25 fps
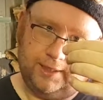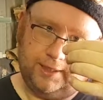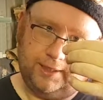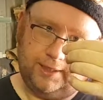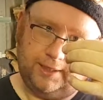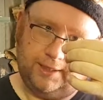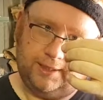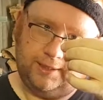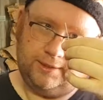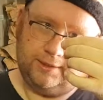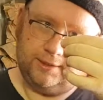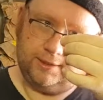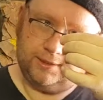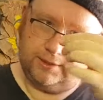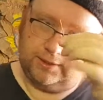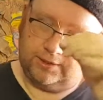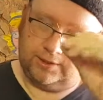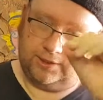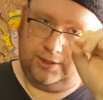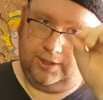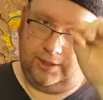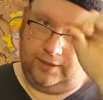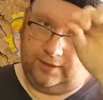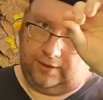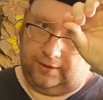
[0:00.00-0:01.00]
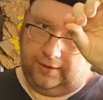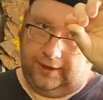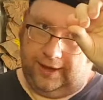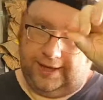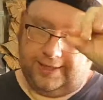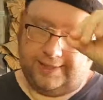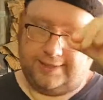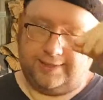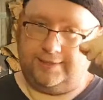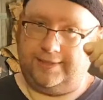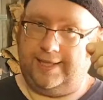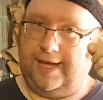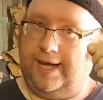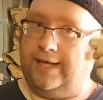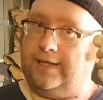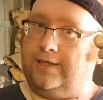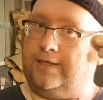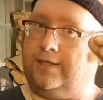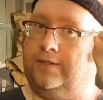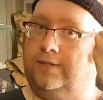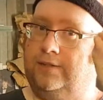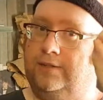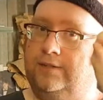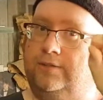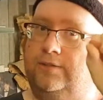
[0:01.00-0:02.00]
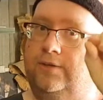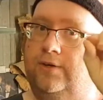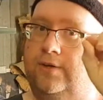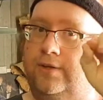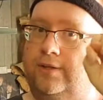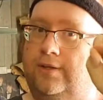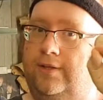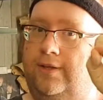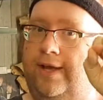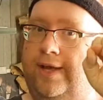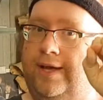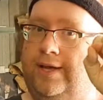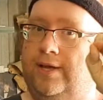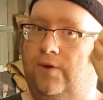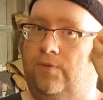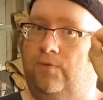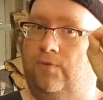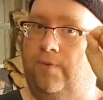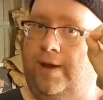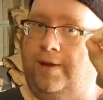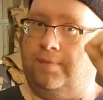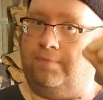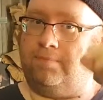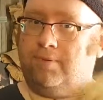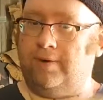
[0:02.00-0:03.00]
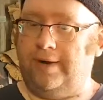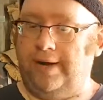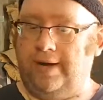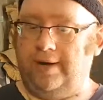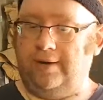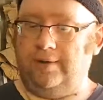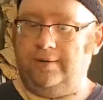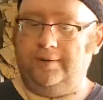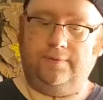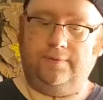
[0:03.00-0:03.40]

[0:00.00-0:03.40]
In certain lights, that could look like a red, brown,